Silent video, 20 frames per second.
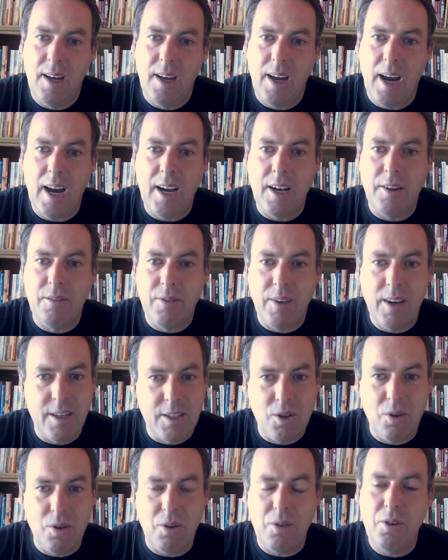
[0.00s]
And if it's
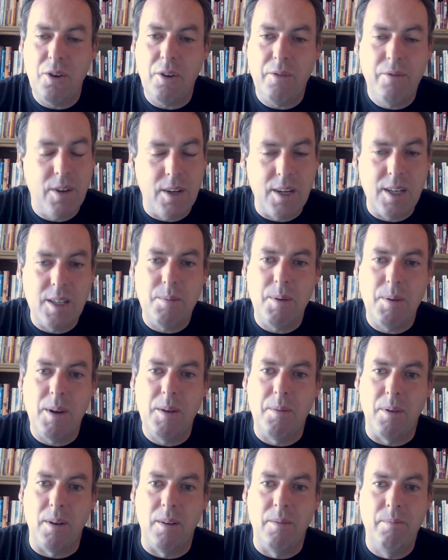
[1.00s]
good enough for these
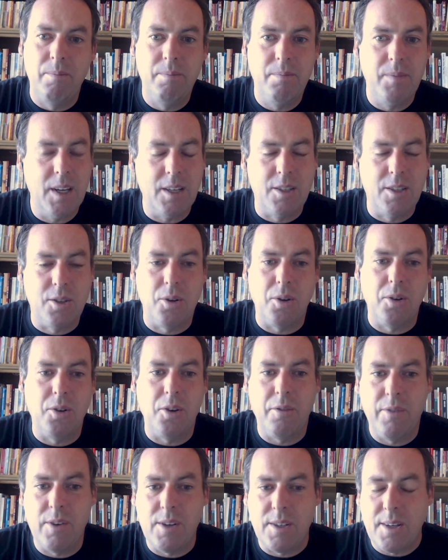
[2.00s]
people, it's good enough
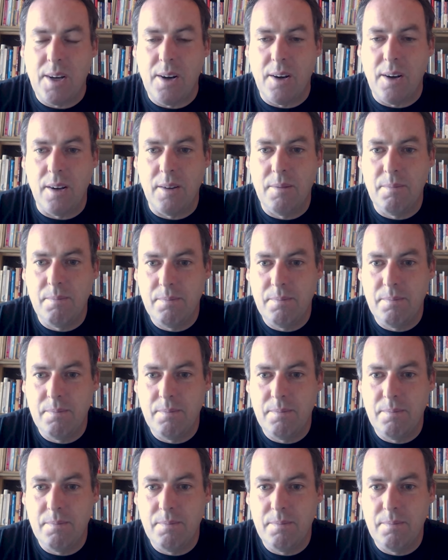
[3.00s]
for us all.